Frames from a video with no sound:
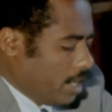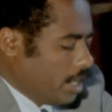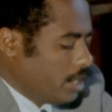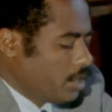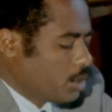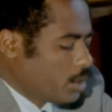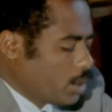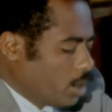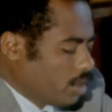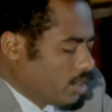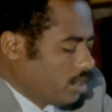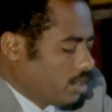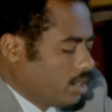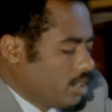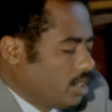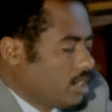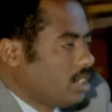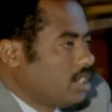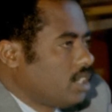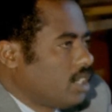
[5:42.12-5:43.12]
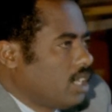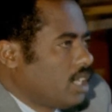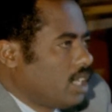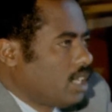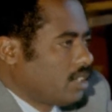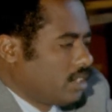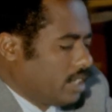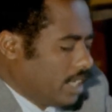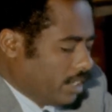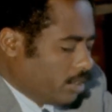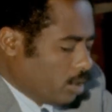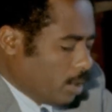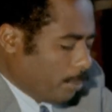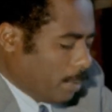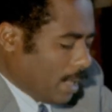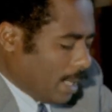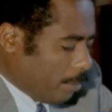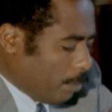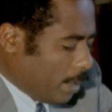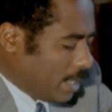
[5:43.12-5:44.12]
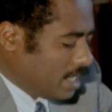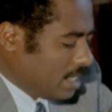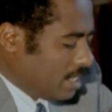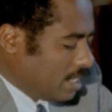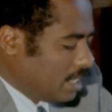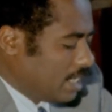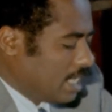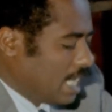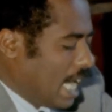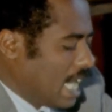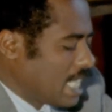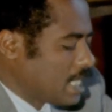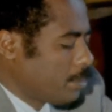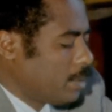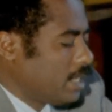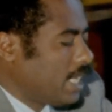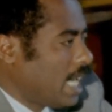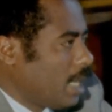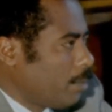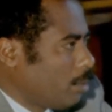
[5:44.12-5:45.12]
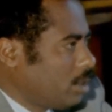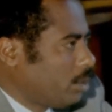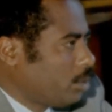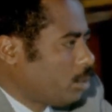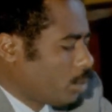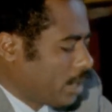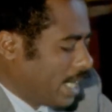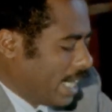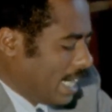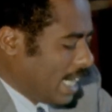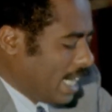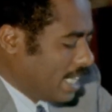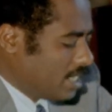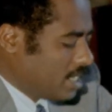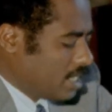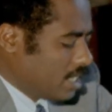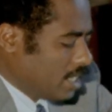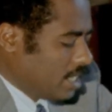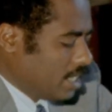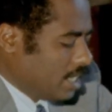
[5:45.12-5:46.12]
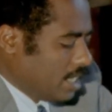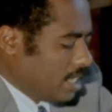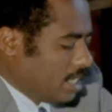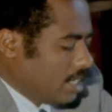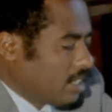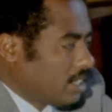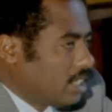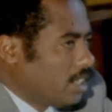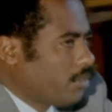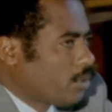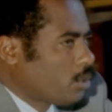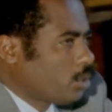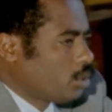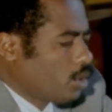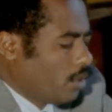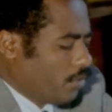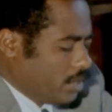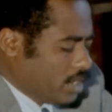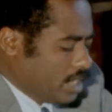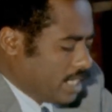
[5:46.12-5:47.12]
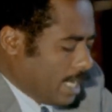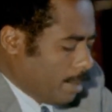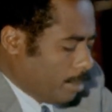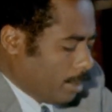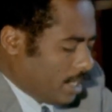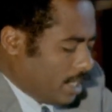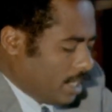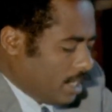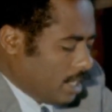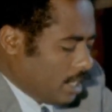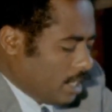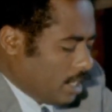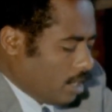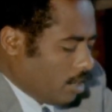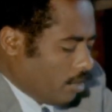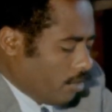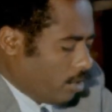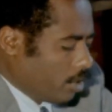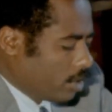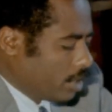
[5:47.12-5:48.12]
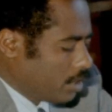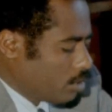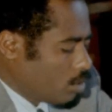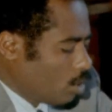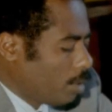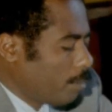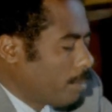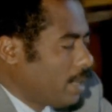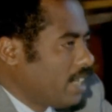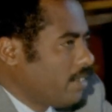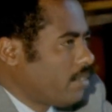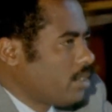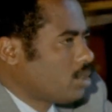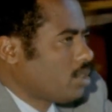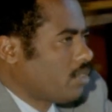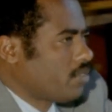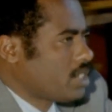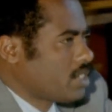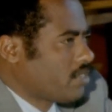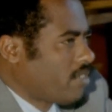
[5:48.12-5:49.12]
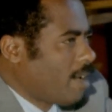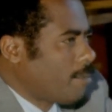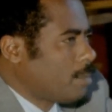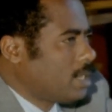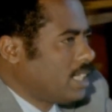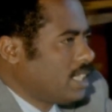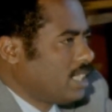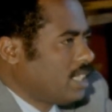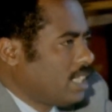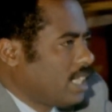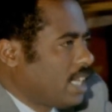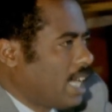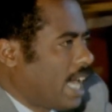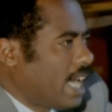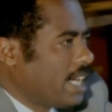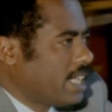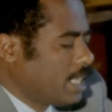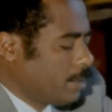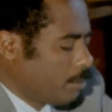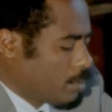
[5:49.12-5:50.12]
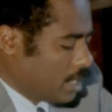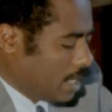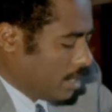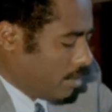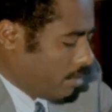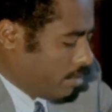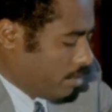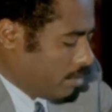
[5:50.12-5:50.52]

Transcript: In short, the Ethiopian peasant has been able to realize the fruit of his labor for the sole benefit of his family and himself.